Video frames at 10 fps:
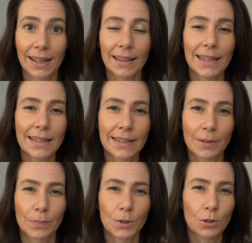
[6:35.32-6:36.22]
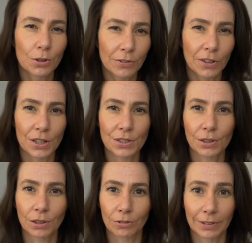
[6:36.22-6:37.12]
These are
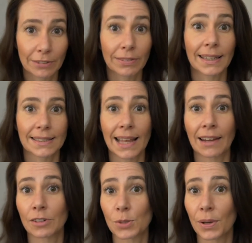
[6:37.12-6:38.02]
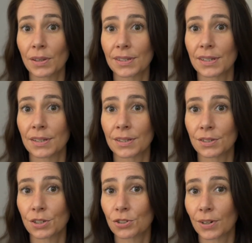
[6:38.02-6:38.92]
universal or reflex-like responses
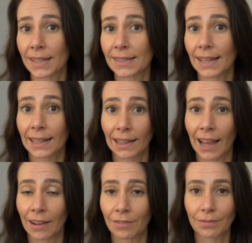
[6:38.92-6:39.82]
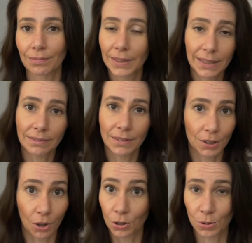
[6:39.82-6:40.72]
to stress and life that
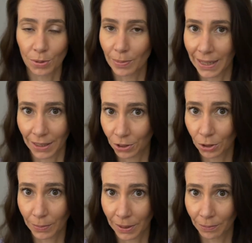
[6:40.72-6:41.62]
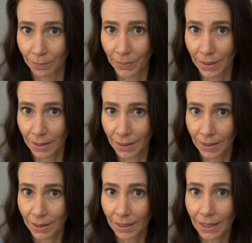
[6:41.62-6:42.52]
goes with being human.
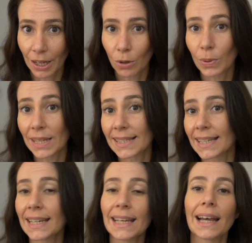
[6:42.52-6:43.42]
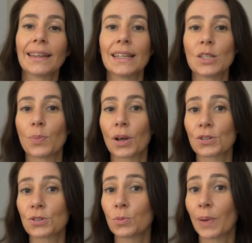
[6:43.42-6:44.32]
We see how these
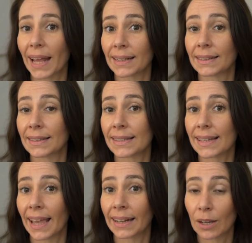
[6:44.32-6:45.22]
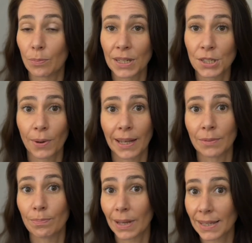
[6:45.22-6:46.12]
postural patterns and habituated
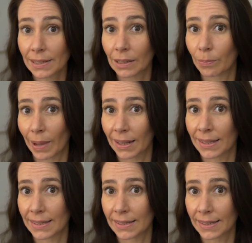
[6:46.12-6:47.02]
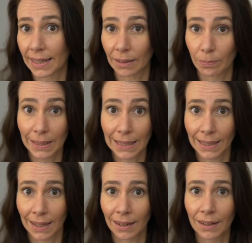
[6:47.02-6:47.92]
muscle imbalances can
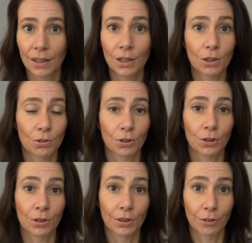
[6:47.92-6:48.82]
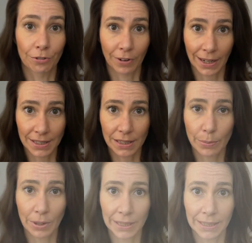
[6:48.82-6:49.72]
appear through the front of the
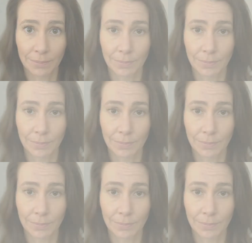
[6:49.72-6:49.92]
body,